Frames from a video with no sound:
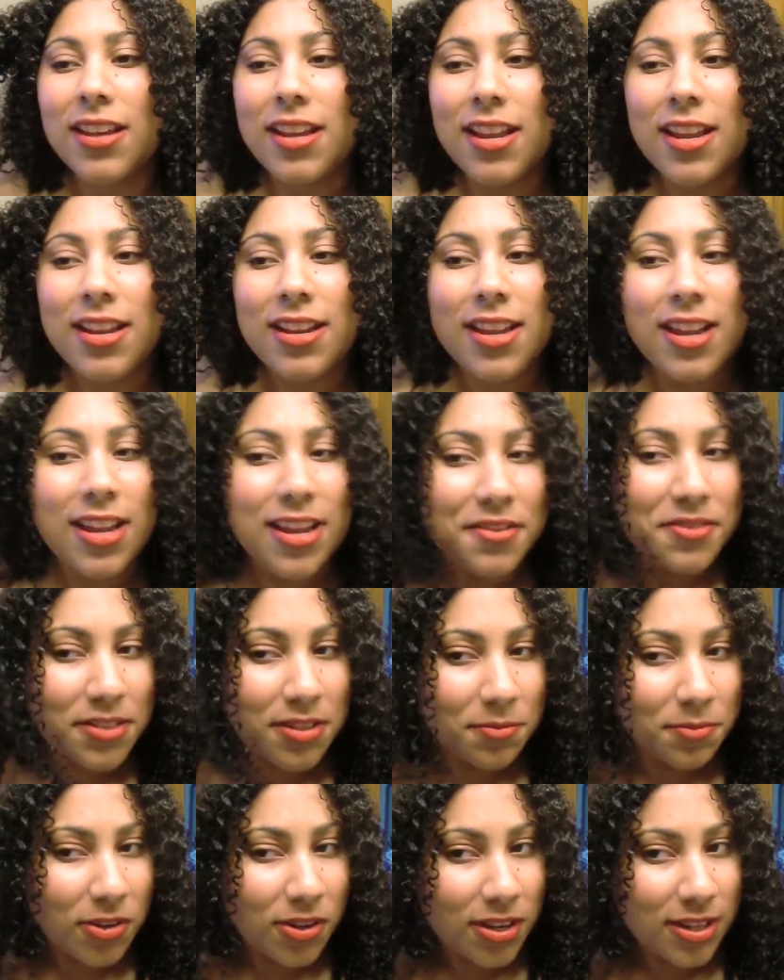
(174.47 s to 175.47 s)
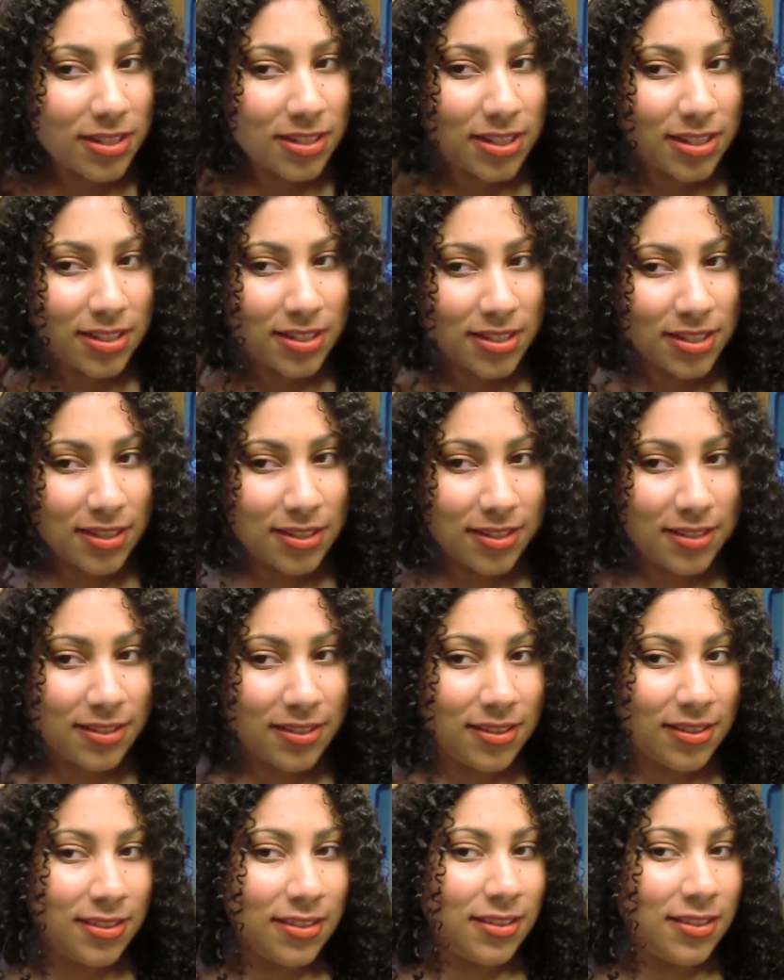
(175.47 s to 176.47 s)
and I have some parts that's
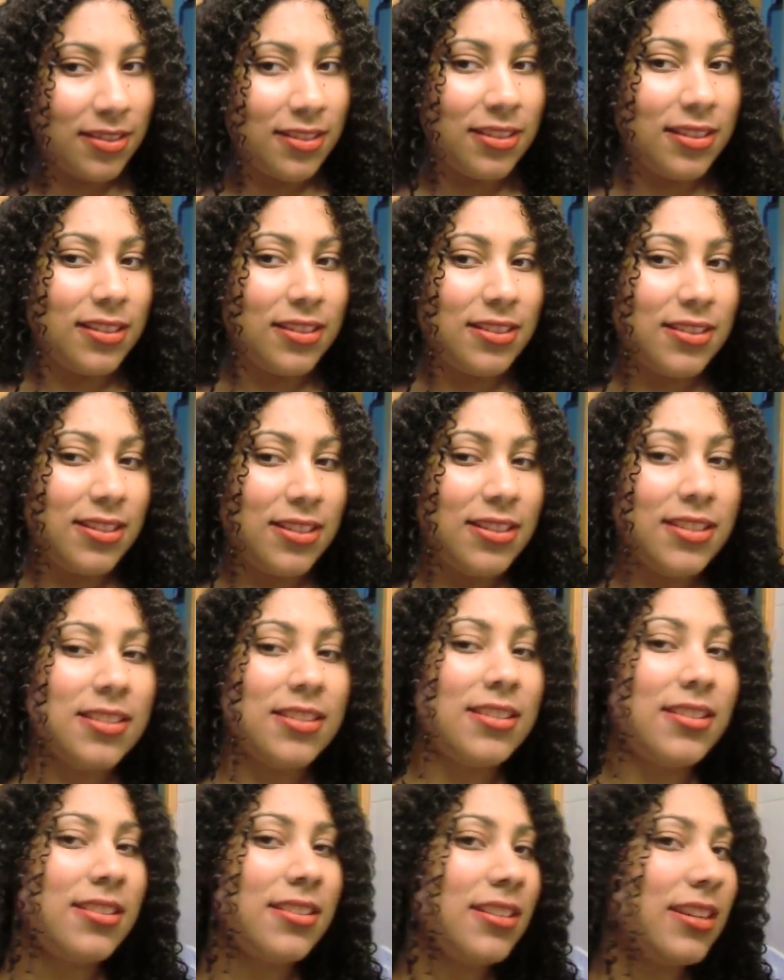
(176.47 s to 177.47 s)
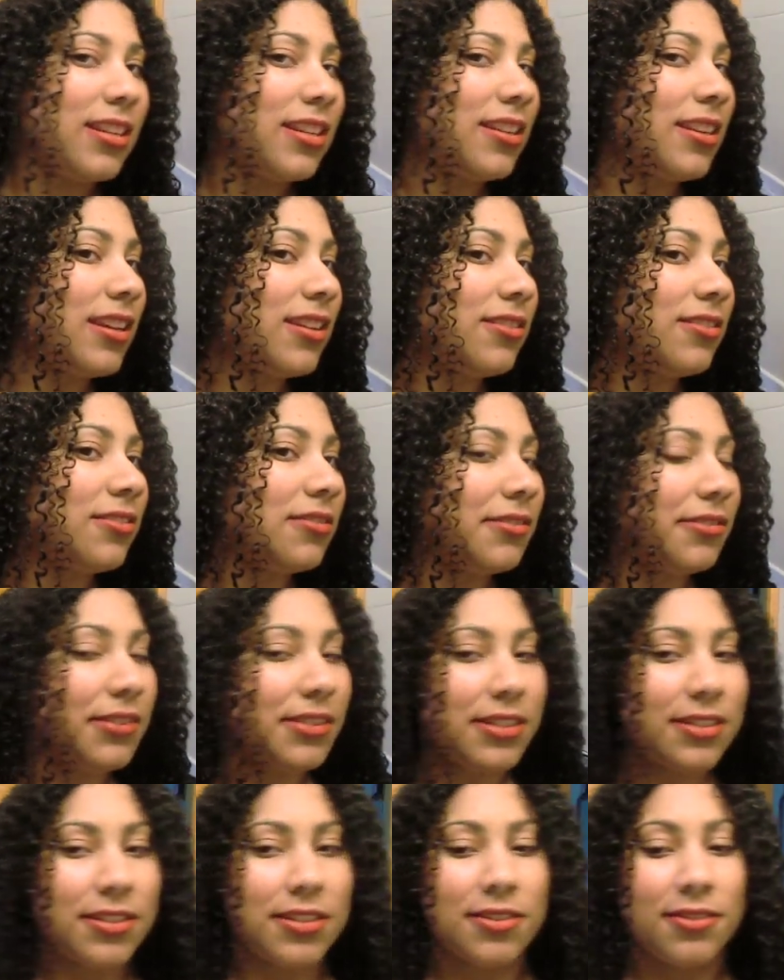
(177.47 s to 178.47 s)
just, looks like it's just sticking out
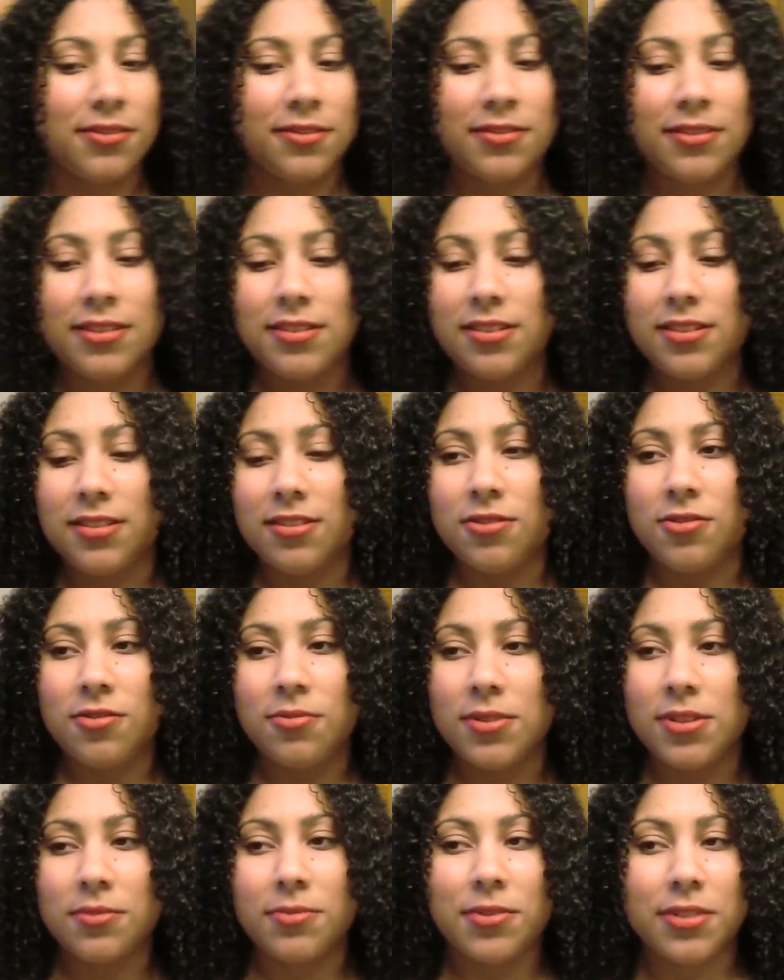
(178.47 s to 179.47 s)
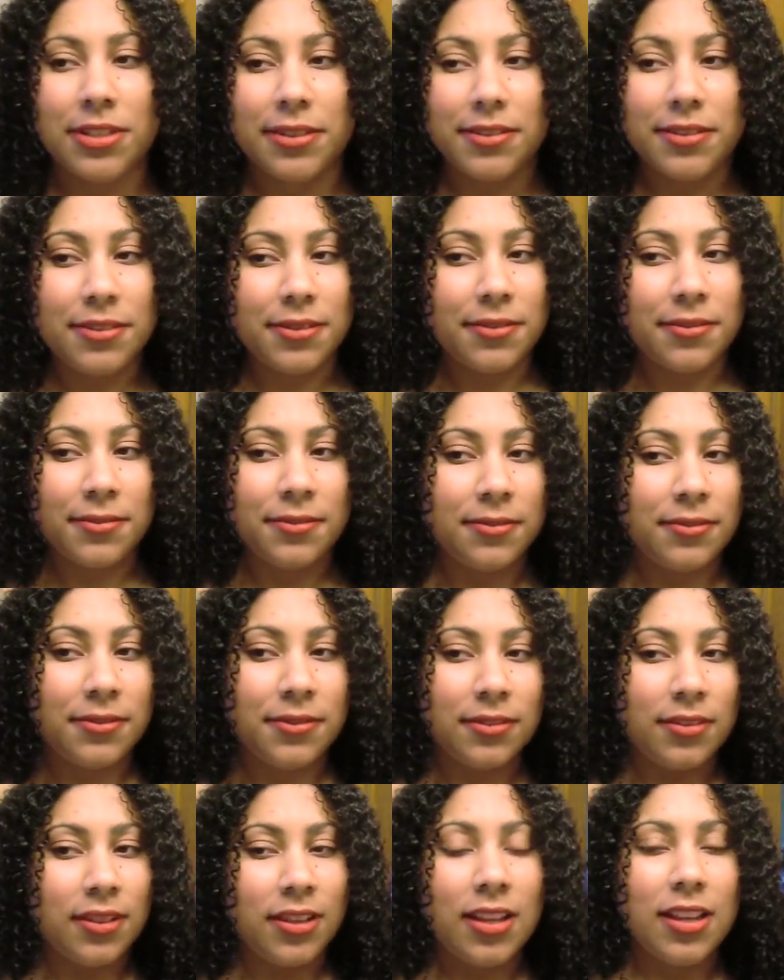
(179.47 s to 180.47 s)
on its own. It's just doing what it wants.
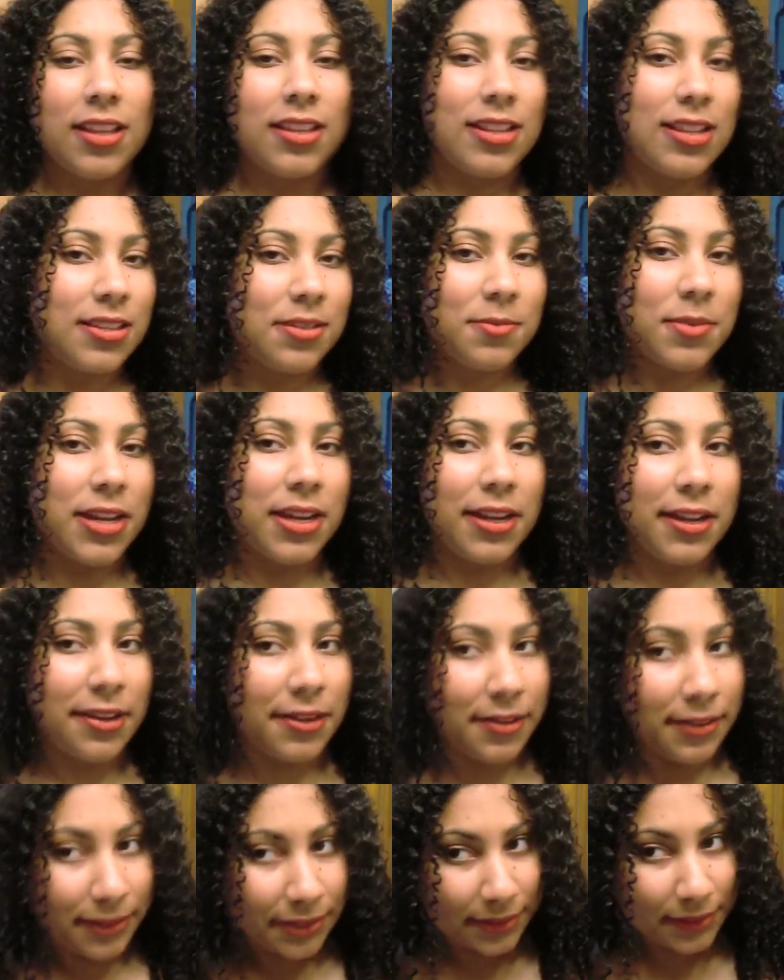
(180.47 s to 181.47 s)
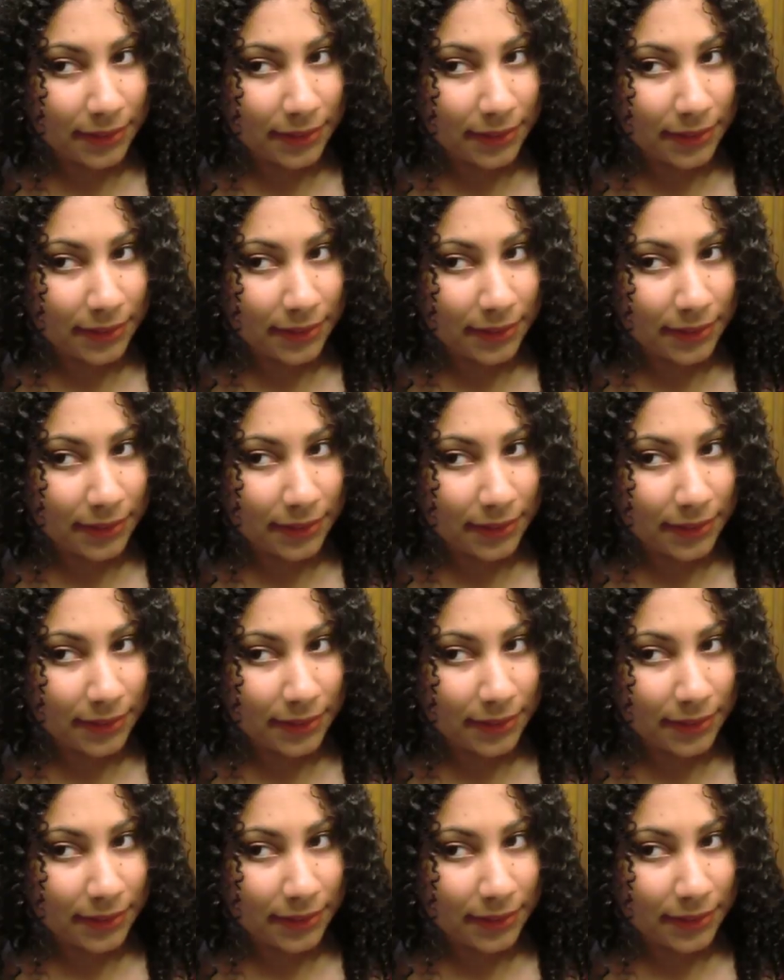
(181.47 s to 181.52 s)
That's my hair.